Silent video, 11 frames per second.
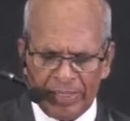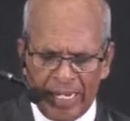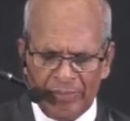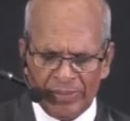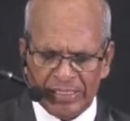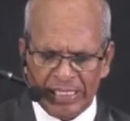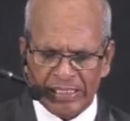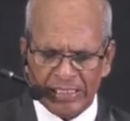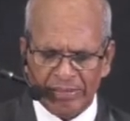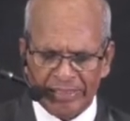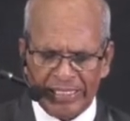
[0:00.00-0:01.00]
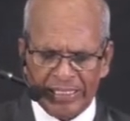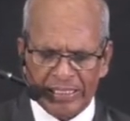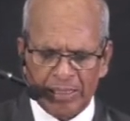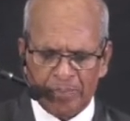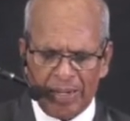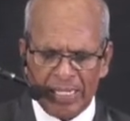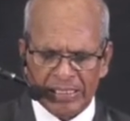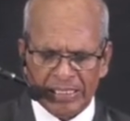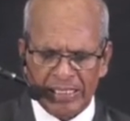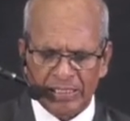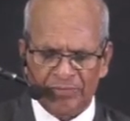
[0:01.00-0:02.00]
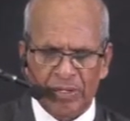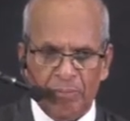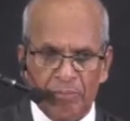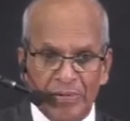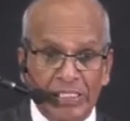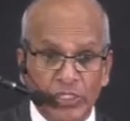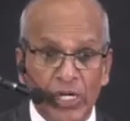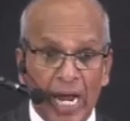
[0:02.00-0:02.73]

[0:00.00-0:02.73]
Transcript: but I will just read the passage from which